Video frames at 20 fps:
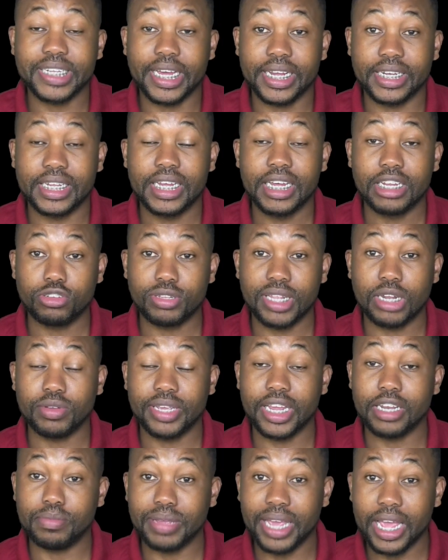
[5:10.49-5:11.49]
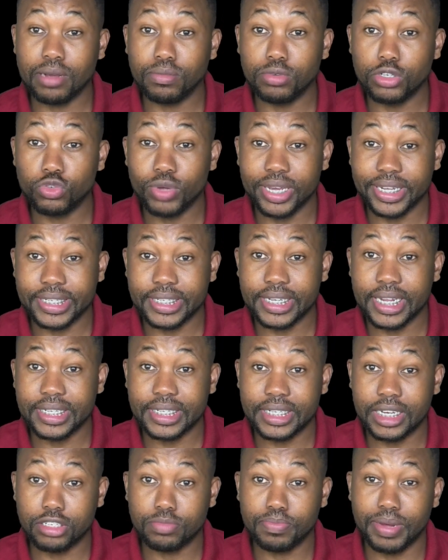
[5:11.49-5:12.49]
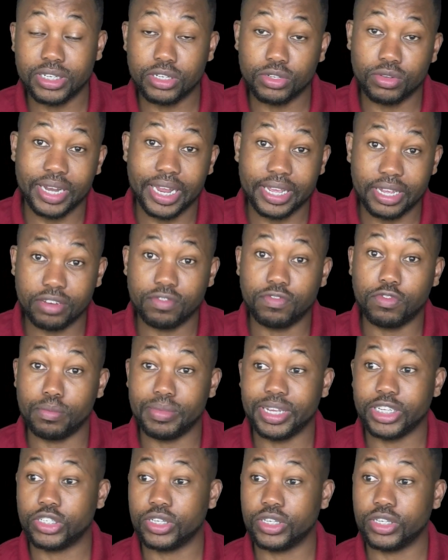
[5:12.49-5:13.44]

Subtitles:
so that you can be able to access this particular information.